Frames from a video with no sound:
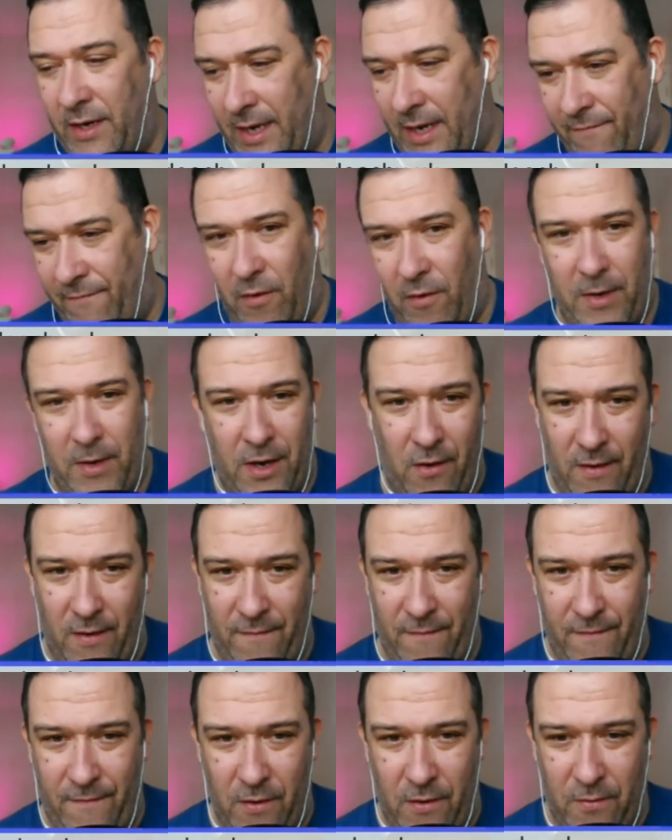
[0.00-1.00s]
it from an
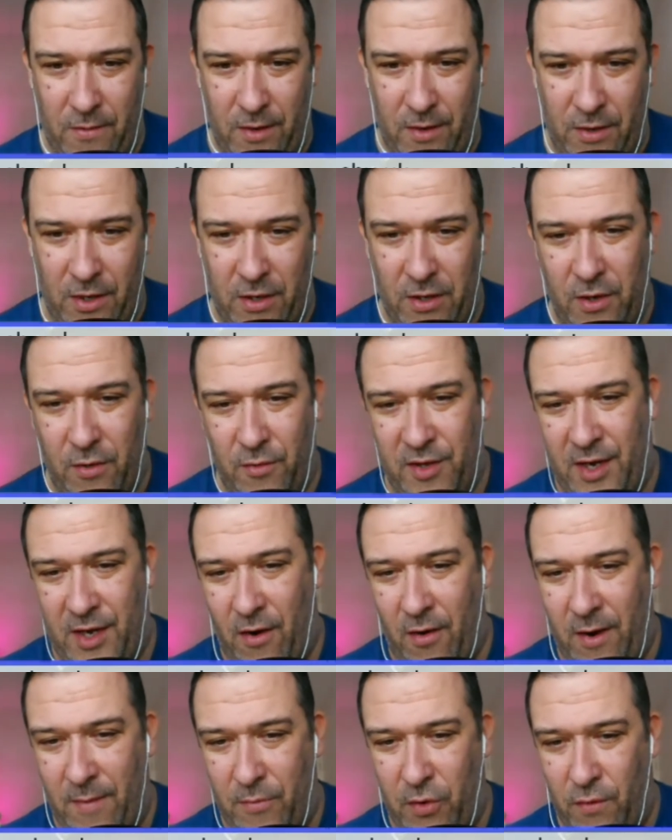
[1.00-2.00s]
iPhone and you're using
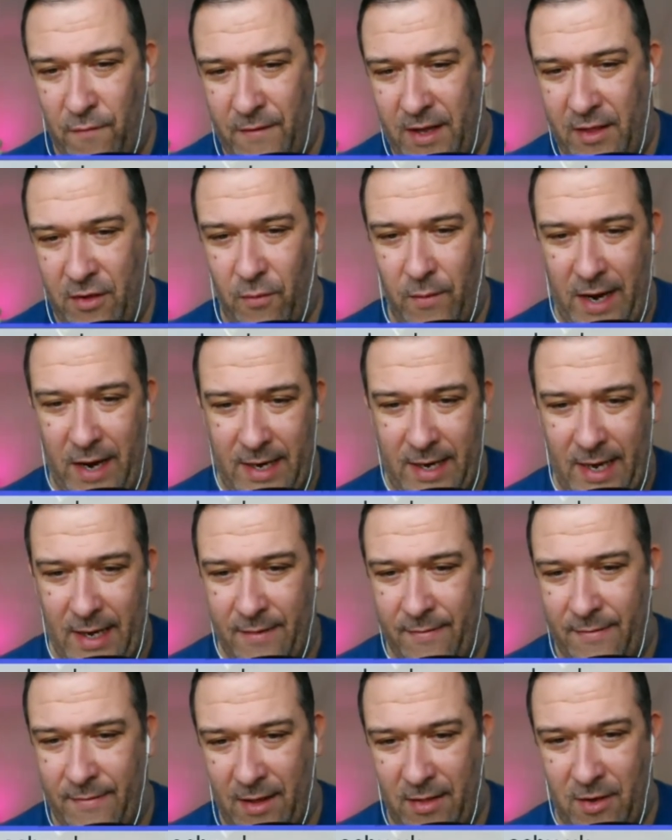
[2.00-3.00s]
iMovie to edit
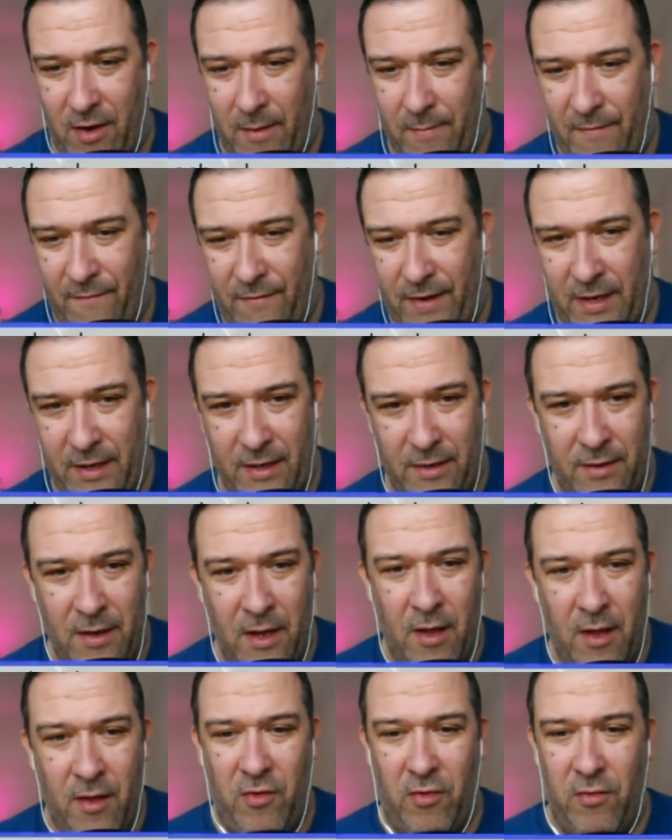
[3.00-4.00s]
and that type of thing. And
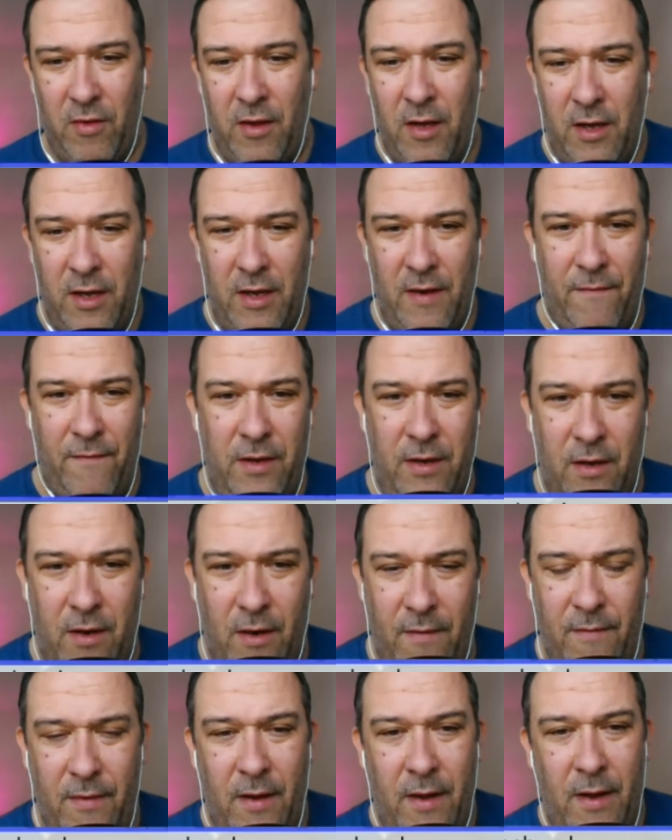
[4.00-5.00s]
so, you
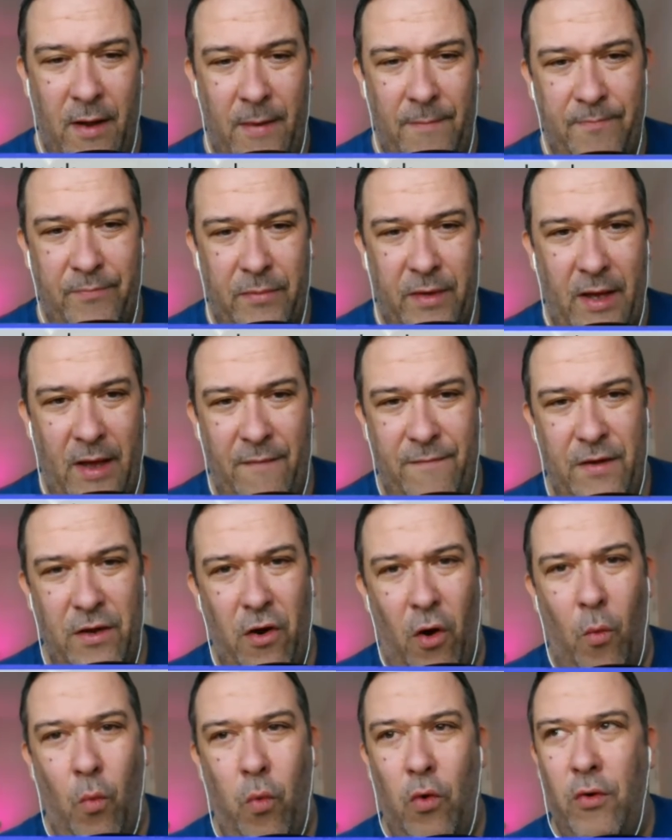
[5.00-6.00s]
know, if you're
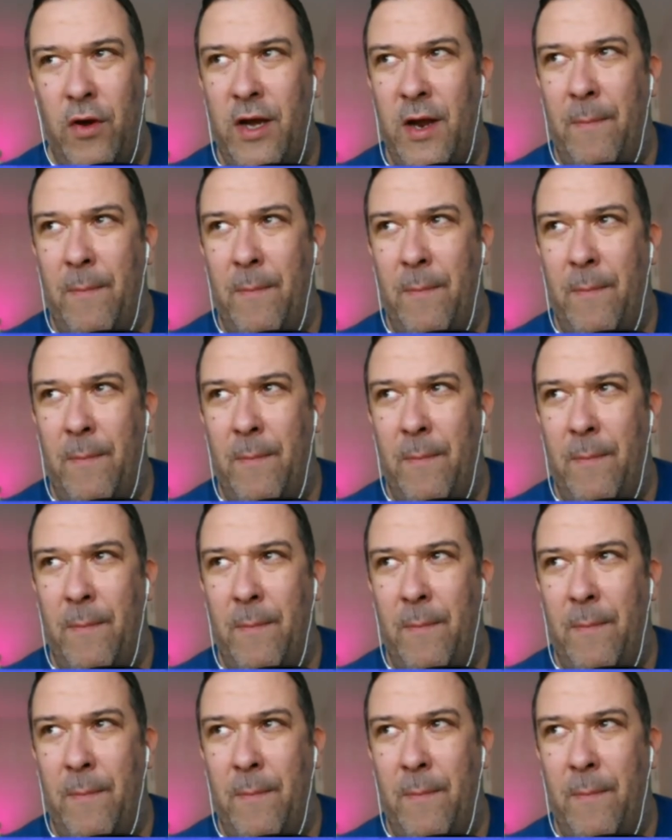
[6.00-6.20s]
not worried